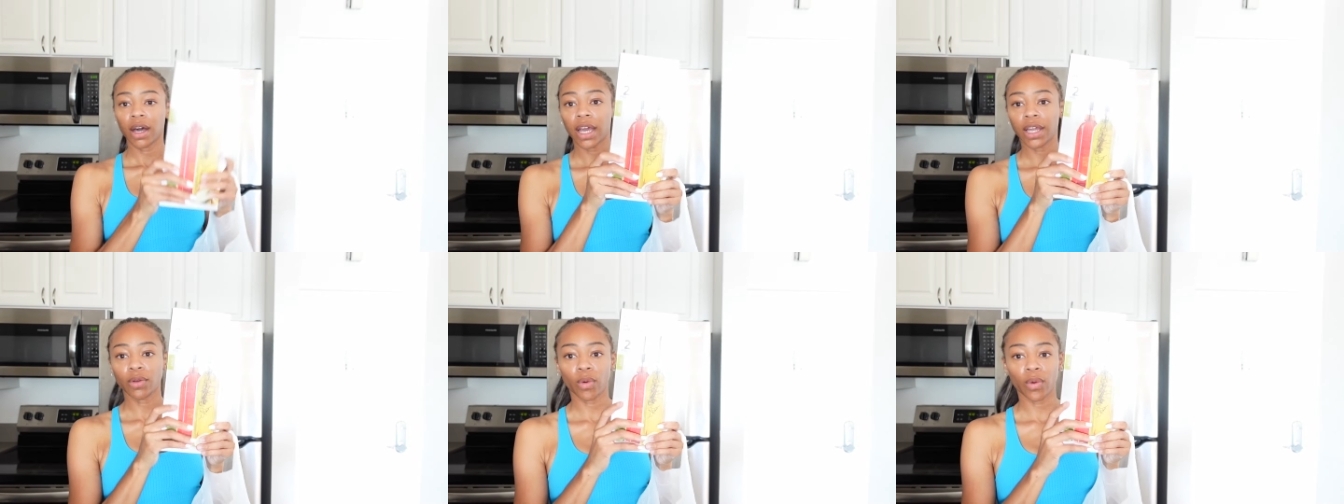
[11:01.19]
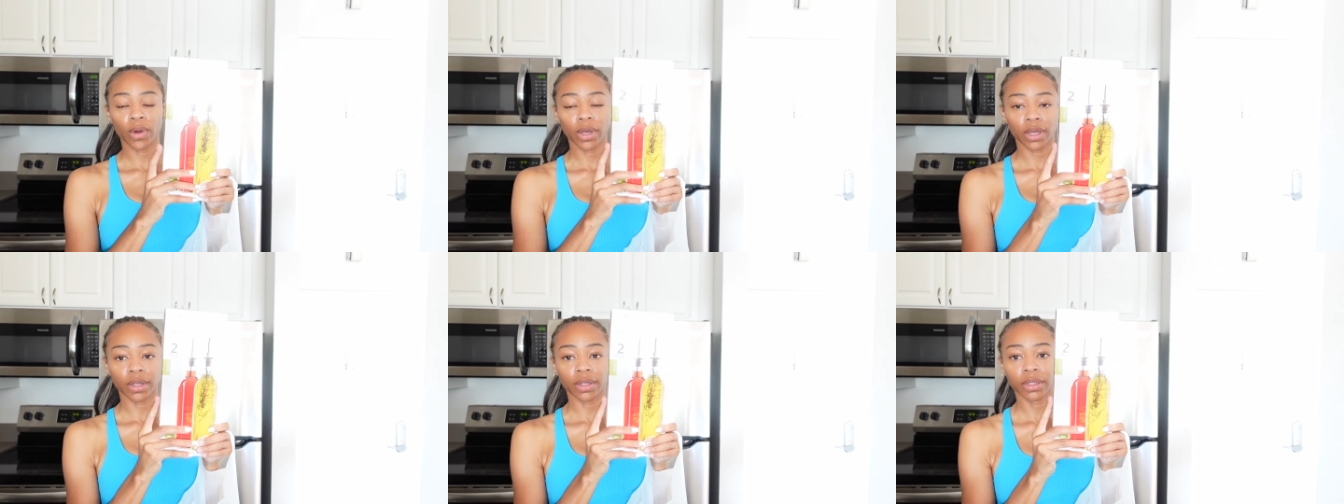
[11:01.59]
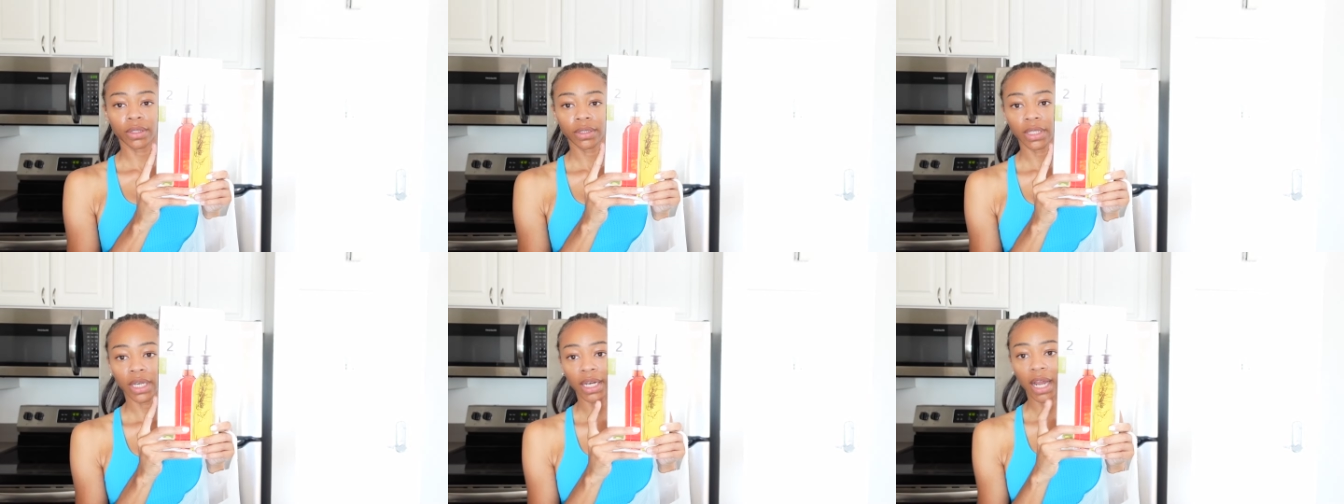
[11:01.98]
An oil,
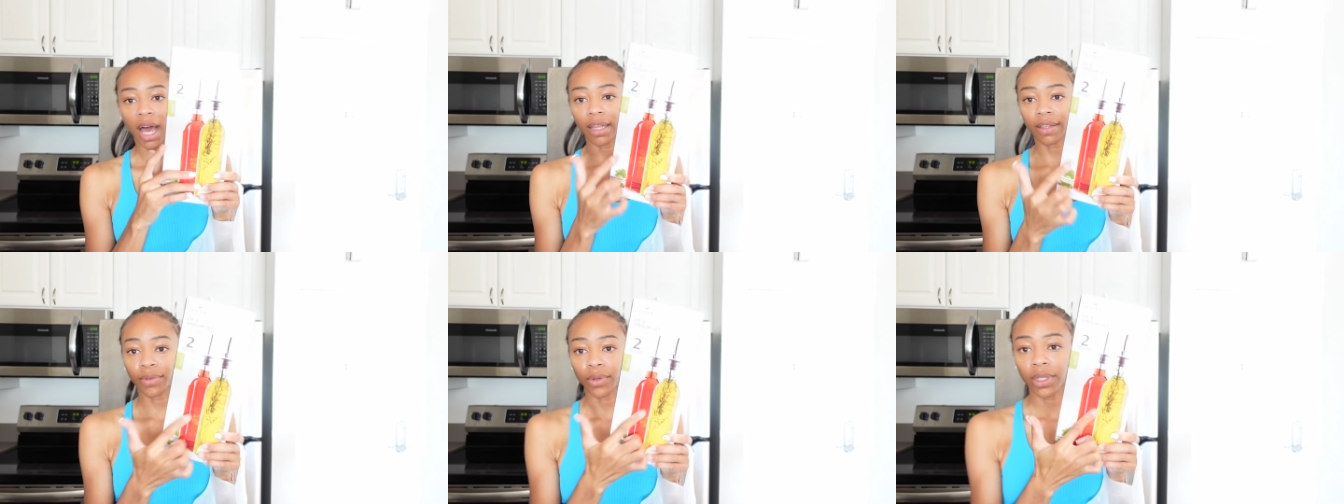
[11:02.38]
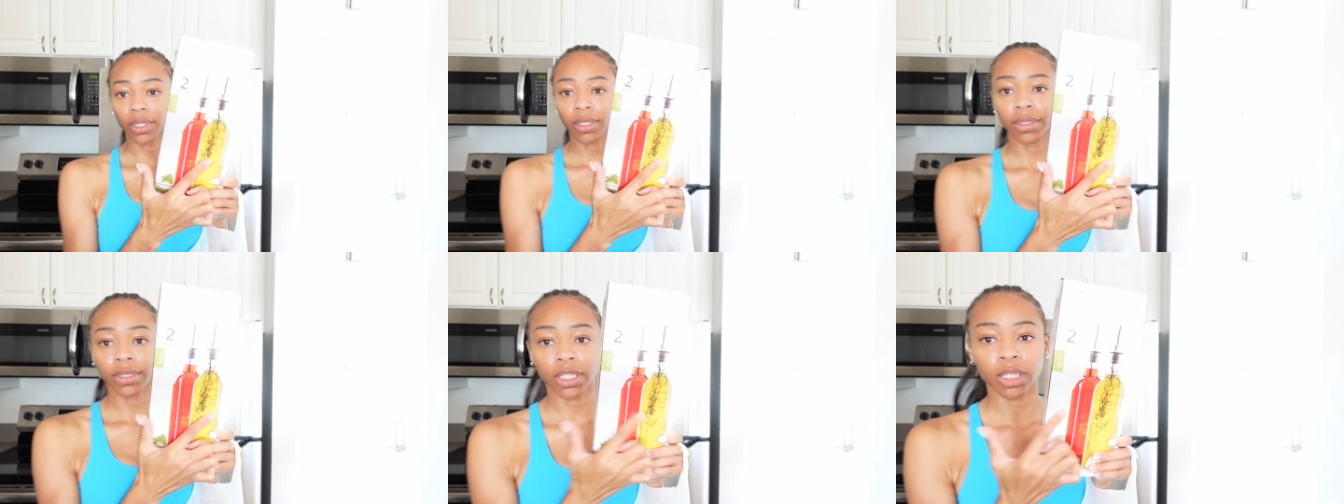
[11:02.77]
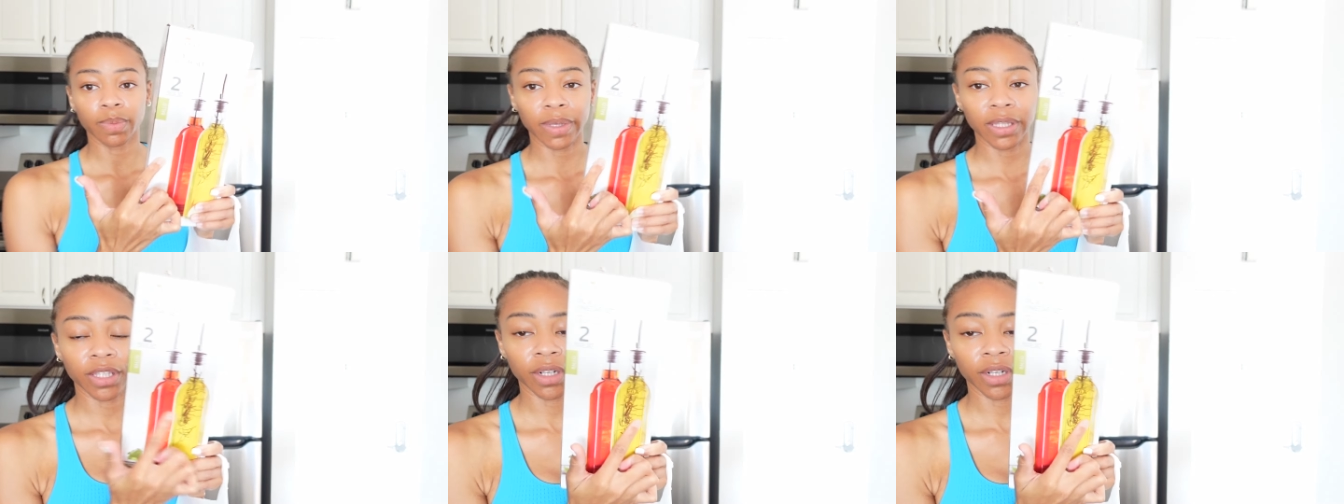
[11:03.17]
an olive oil
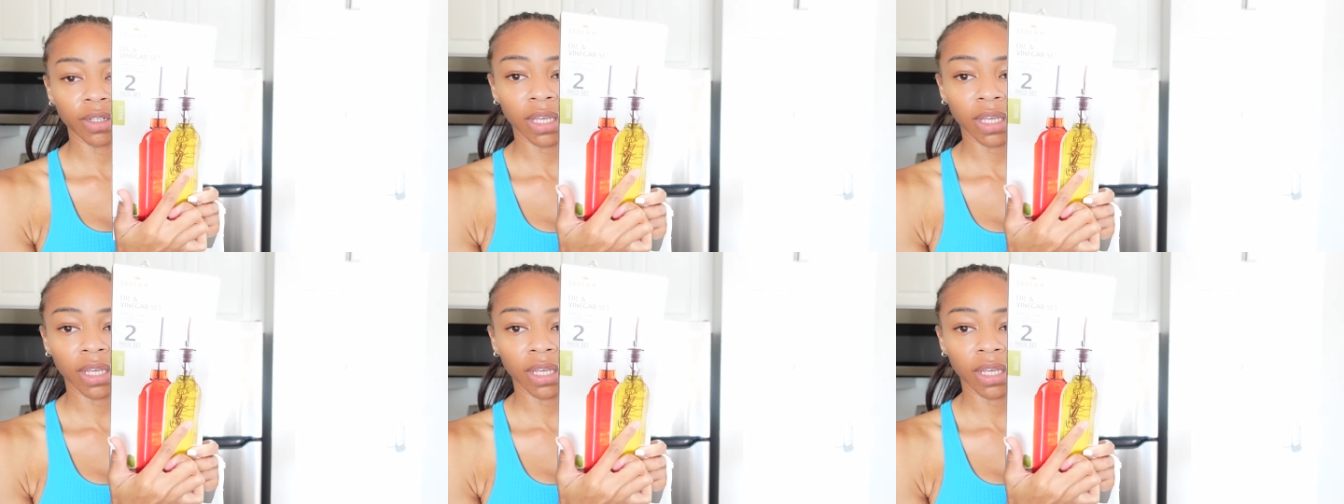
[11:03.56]
dispenser